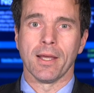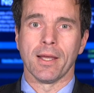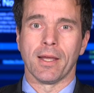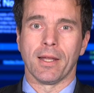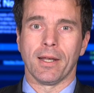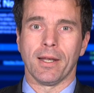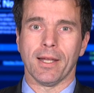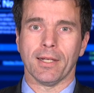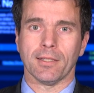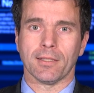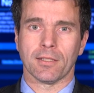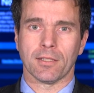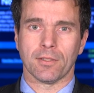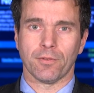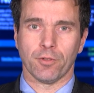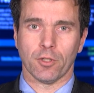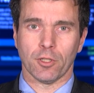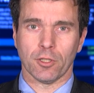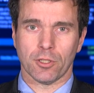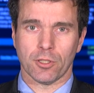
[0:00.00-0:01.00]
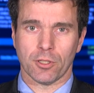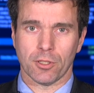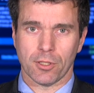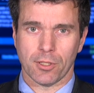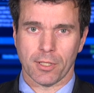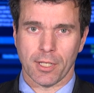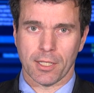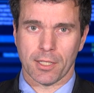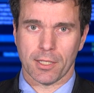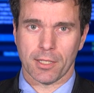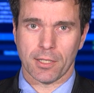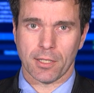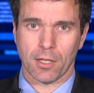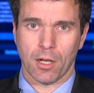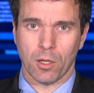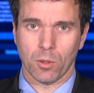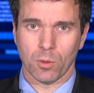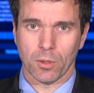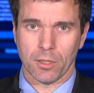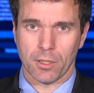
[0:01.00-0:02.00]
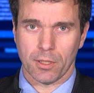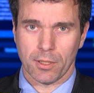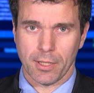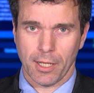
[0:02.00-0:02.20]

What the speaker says: Let's first, as always,